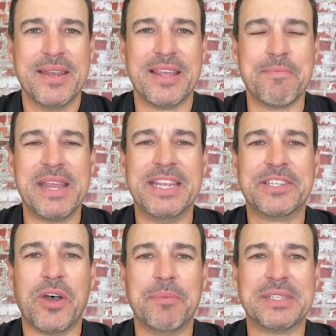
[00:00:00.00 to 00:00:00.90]
And the median
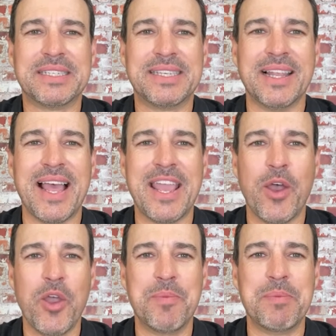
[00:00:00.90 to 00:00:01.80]
time to sell a
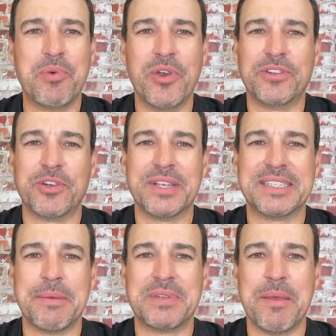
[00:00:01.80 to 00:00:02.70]
home in Perth during
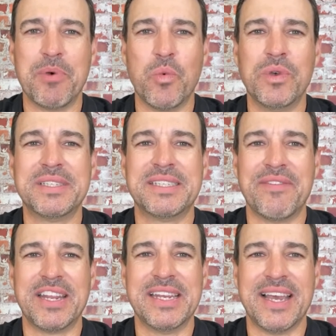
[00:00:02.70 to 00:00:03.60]
September was
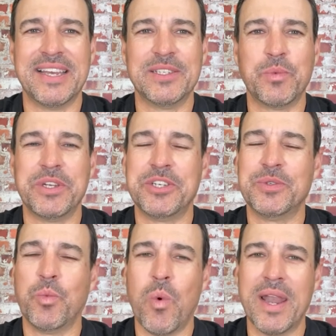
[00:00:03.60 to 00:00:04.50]
17 days, which
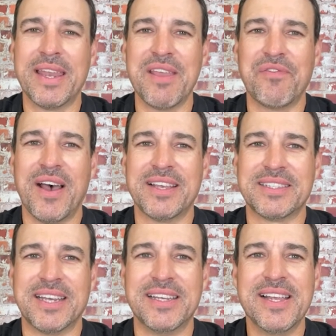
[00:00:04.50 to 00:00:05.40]
is 1 day
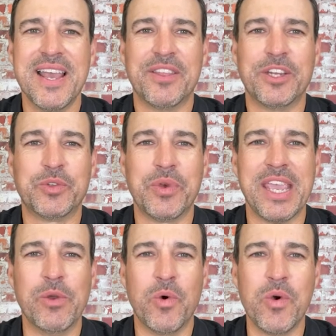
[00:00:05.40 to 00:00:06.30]
faster than it took
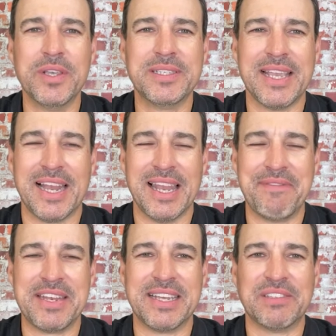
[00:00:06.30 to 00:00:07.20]
in August and
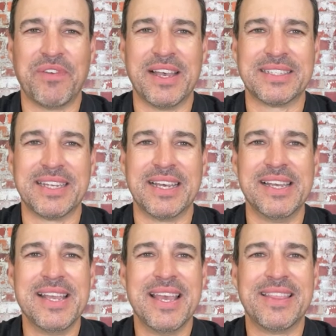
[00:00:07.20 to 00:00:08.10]
11 days faster
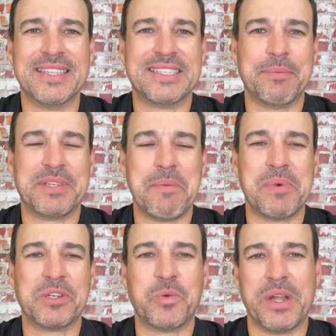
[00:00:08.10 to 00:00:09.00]
than
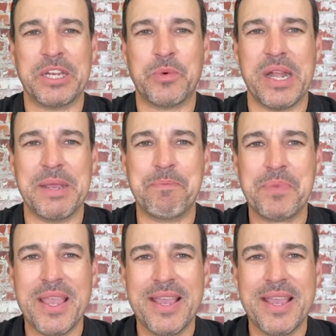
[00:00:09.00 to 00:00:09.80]
September 2020.